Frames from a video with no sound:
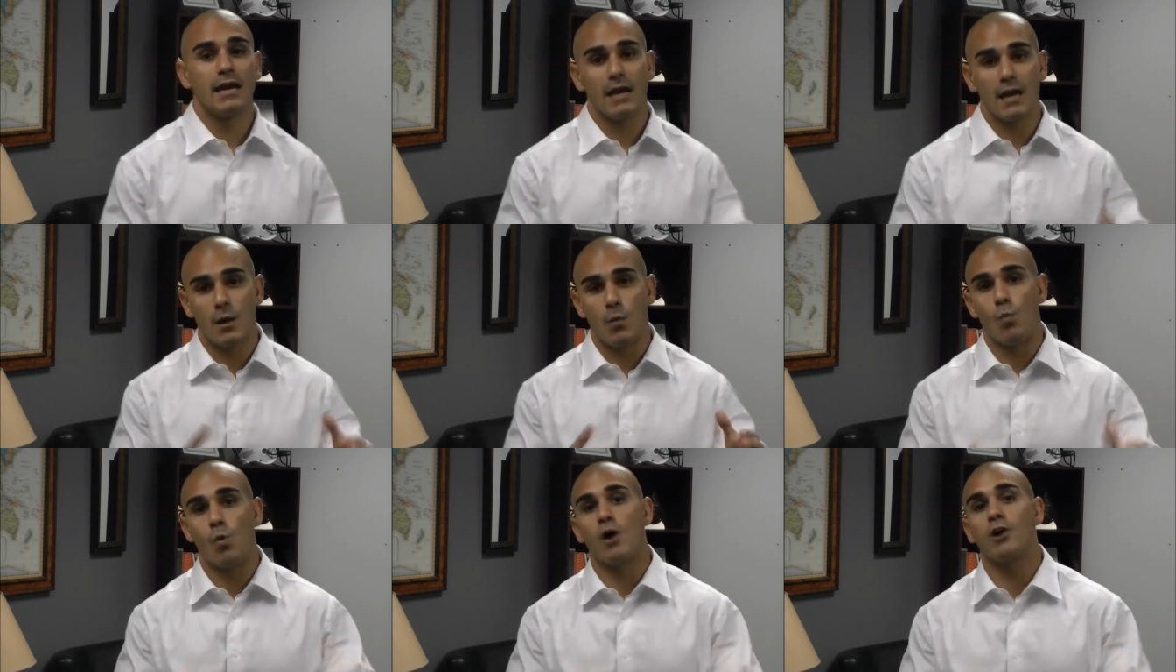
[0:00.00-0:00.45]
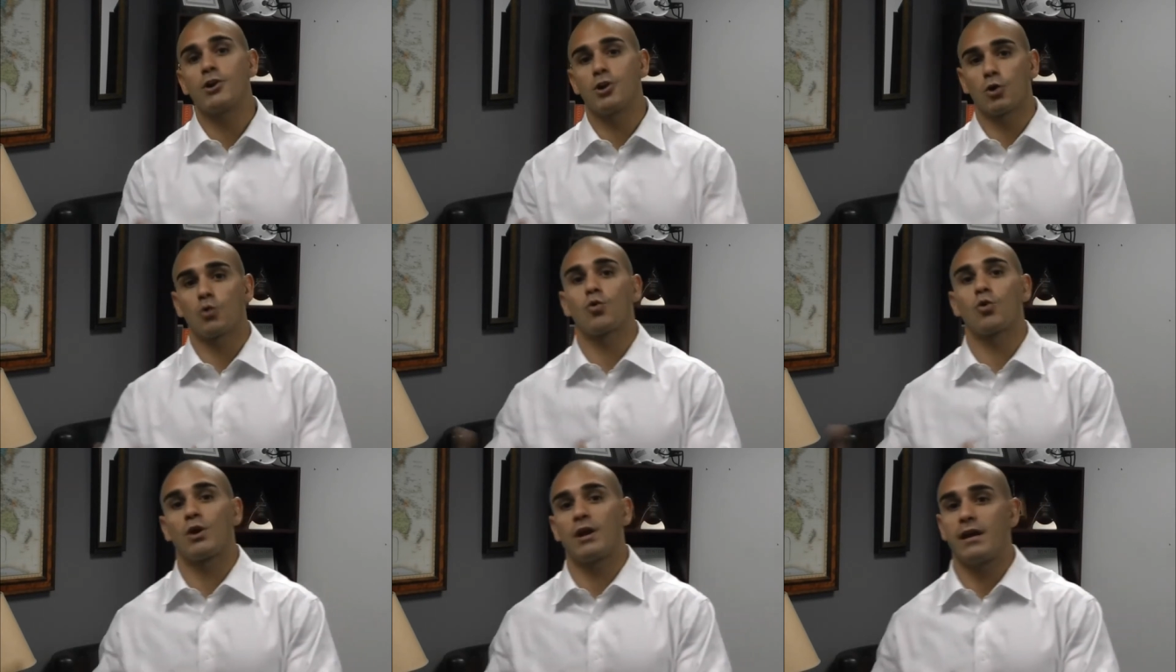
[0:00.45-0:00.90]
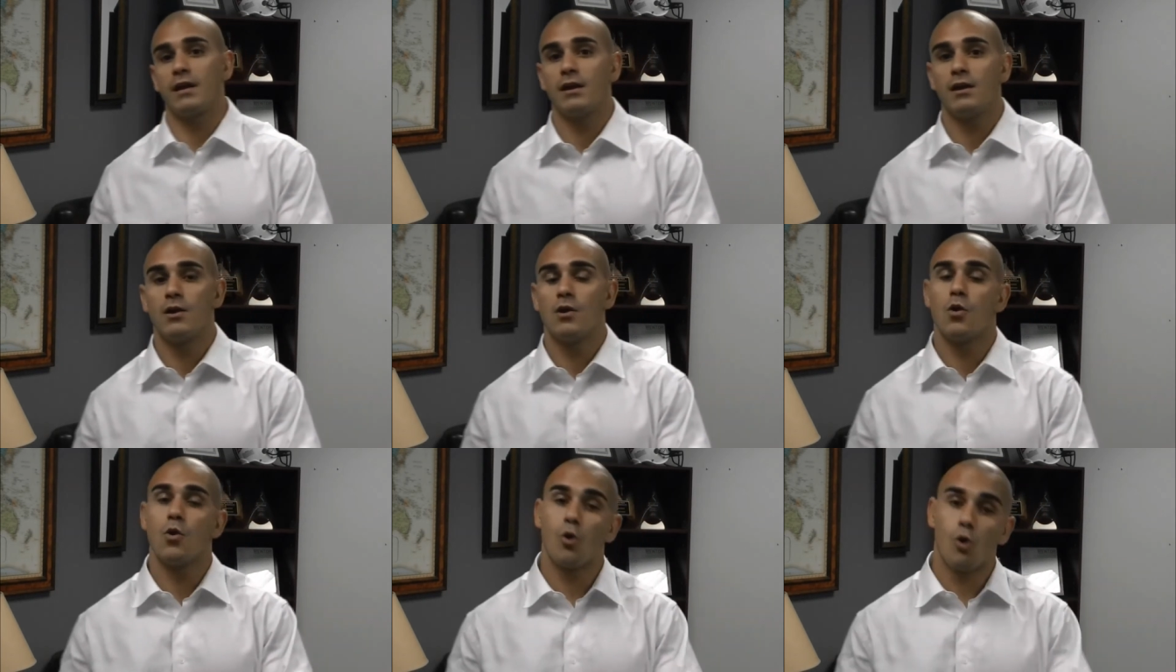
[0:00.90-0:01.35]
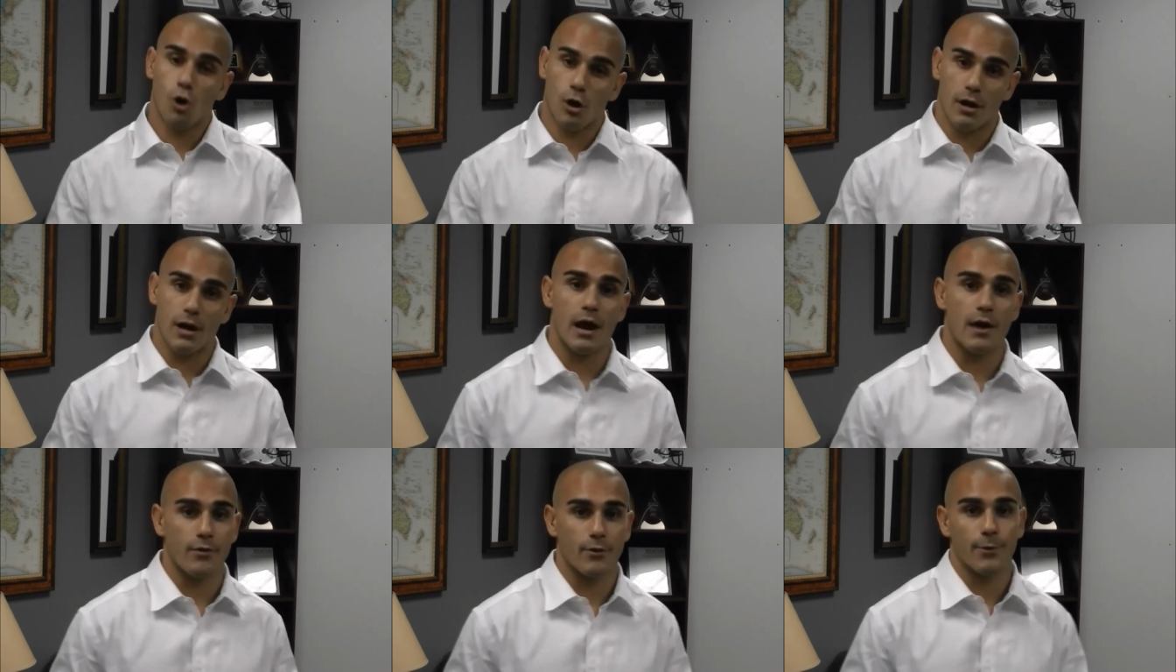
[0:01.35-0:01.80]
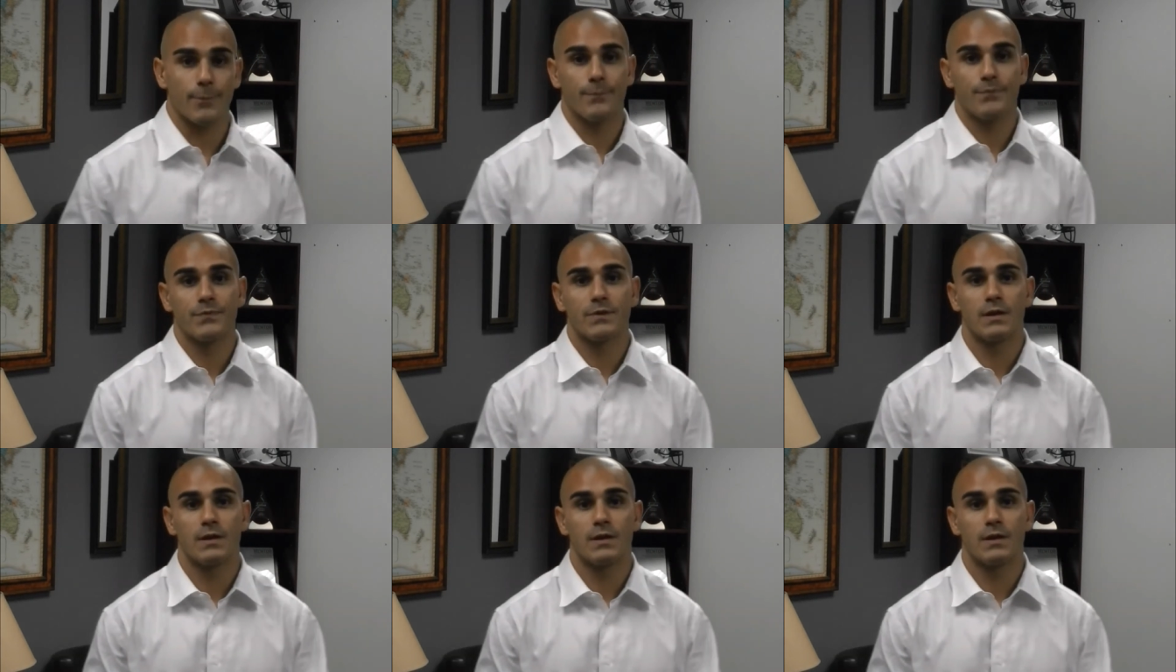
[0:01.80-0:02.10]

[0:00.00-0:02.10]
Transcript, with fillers: in one degree or another.